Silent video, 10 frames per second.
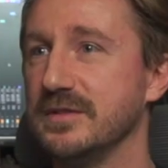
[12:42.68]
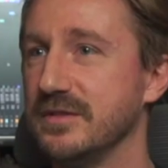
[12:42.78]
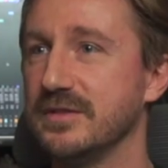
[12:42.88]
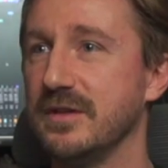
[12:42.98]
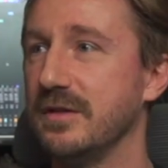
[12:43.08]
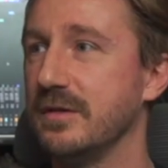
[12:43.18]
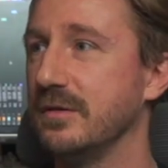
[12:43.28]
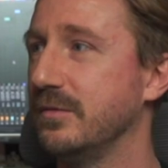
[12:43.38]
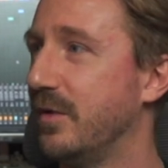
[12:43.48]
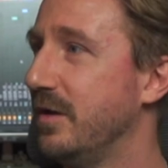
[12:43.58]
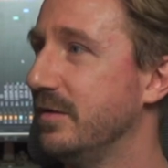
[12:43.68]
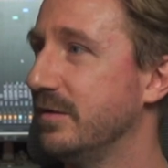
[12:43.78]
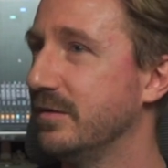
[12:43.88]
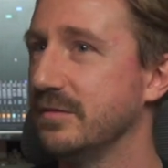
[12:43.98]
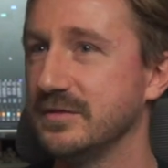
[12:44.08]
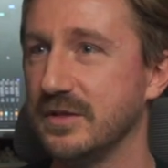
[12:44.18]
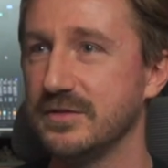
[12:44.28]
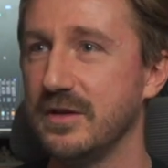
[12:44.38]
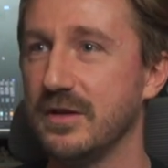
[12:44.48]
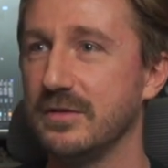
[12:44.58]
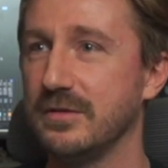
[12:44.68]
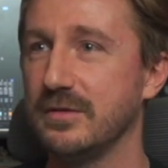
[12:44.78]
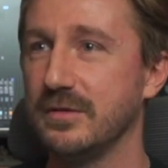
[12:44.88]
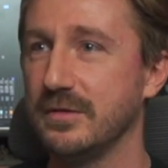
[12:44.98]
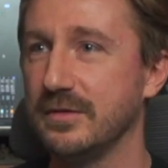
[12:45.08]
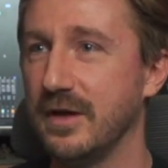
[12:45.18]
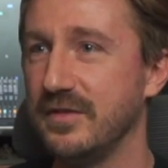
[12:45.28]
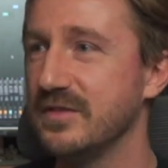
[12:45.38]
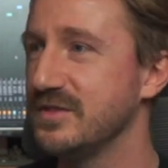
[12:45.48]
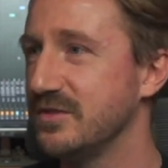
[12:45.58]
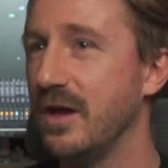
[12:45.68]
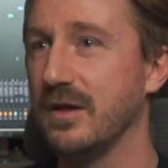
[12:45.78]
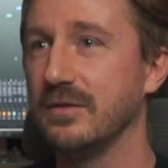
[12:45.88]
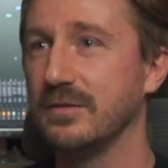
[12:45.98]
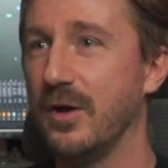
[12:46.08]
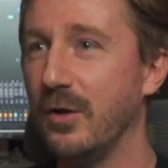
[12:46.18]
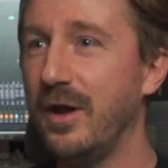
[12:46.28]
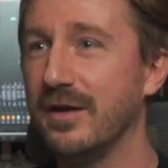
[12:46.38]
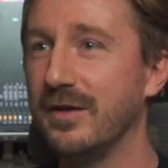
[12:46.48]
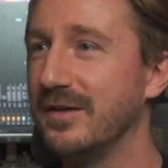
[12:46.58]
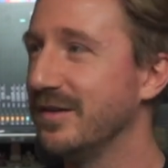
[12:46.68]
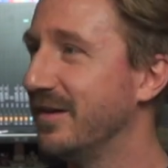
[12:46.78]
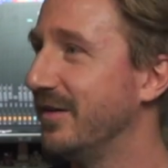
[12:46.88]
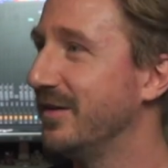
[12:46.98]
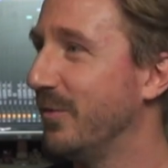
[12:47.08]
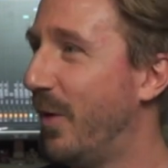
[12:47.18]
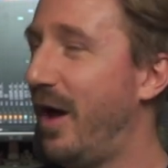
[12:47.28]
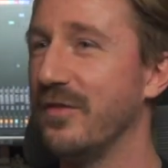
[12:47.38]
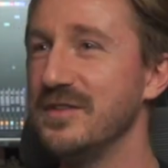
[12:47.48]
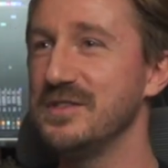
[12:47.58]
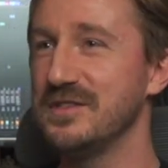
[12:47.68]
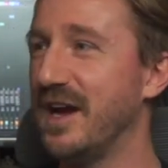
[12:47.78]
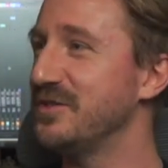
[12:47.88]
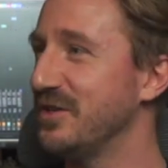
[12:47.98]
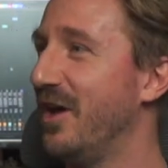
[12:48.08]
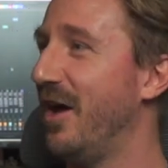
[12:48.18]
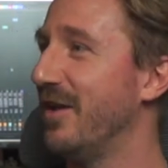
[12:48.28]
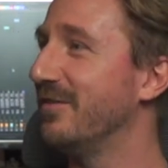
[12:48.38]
sounds done, right? It sounds done. Yeah. I think this is done. Okay. Wow, this is actually done.